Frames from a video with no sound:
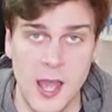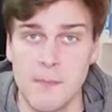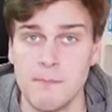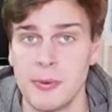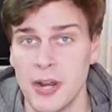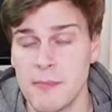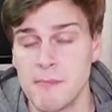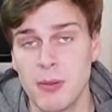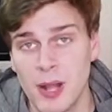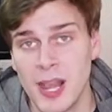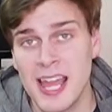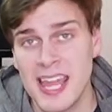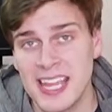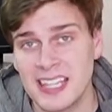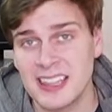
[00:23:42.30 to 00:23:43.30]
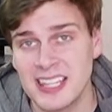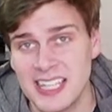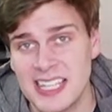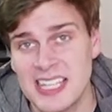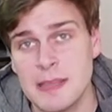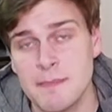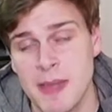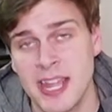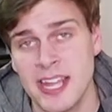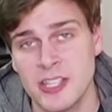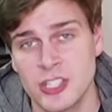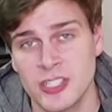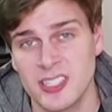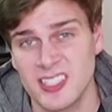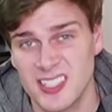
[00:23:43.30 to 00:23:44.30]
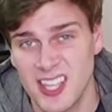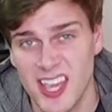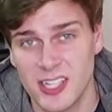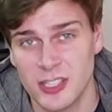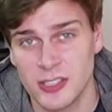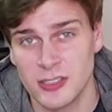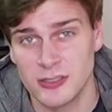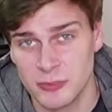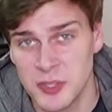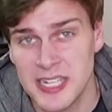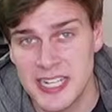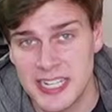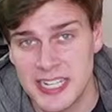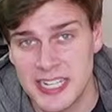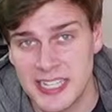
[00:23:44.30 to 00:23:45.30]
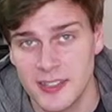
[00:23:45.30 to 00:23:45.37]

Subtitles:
But I'm playing the E major scale, really.